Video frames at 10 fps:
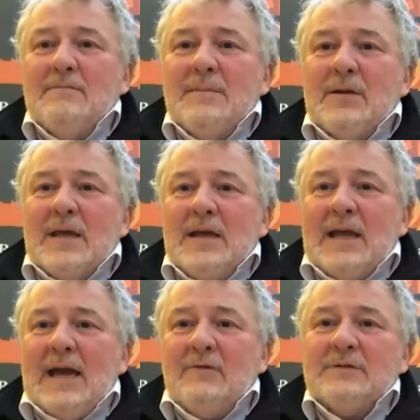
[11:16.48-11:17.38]
milking
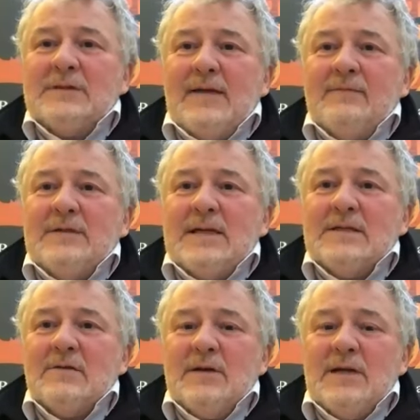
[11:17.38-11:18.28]
cows 7
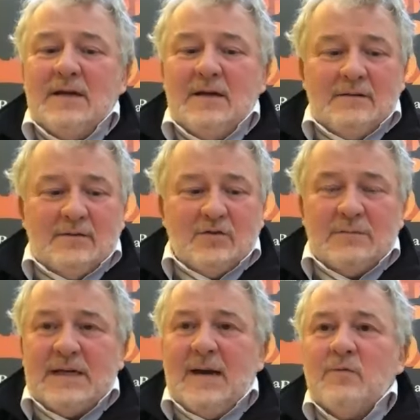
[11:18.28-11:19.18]
days a week, and
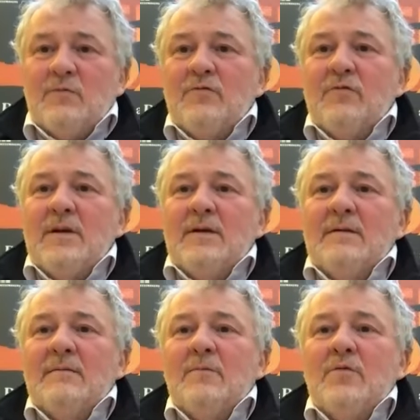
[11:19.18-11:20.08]
sometimes wondering
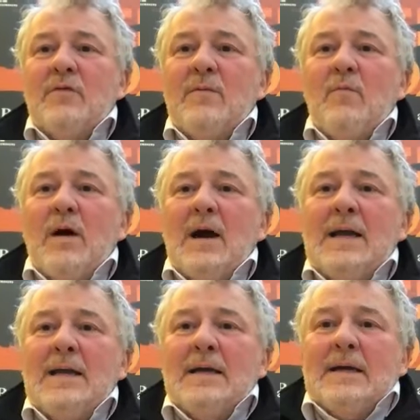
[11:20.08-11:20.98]

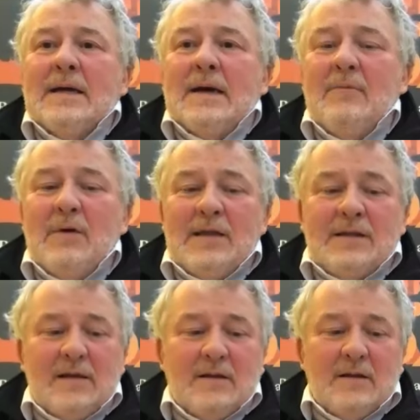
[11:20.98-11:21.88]
why. And we
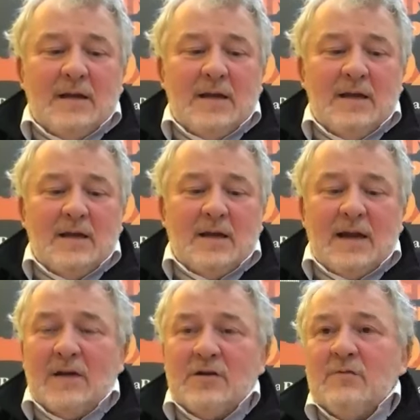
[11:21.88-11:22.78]
think that the
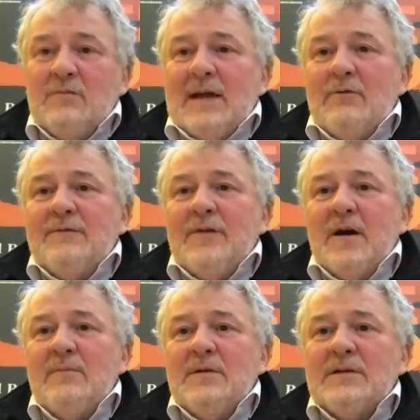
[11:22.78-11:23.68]
connection with our
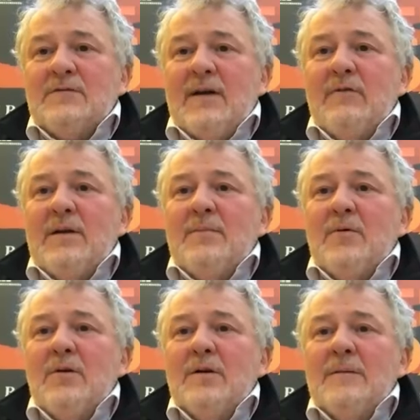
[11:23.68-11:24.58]
farmers is very
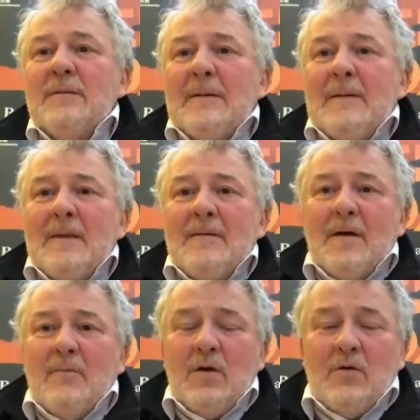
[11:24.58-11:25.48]
important,
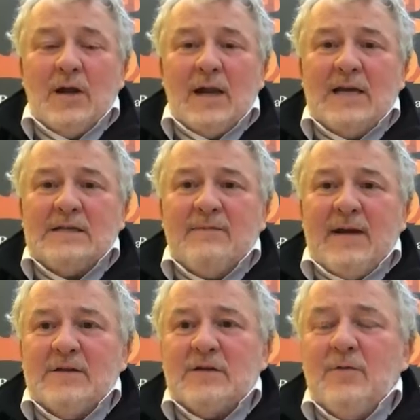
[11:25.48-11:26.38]
and we organise
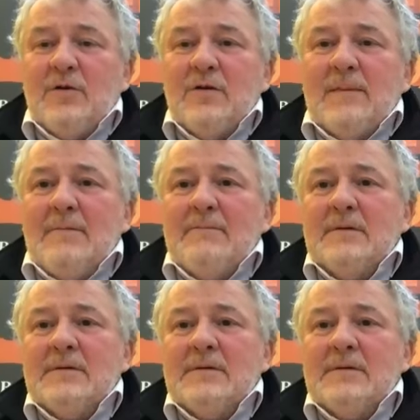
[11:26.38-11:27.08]
events for them at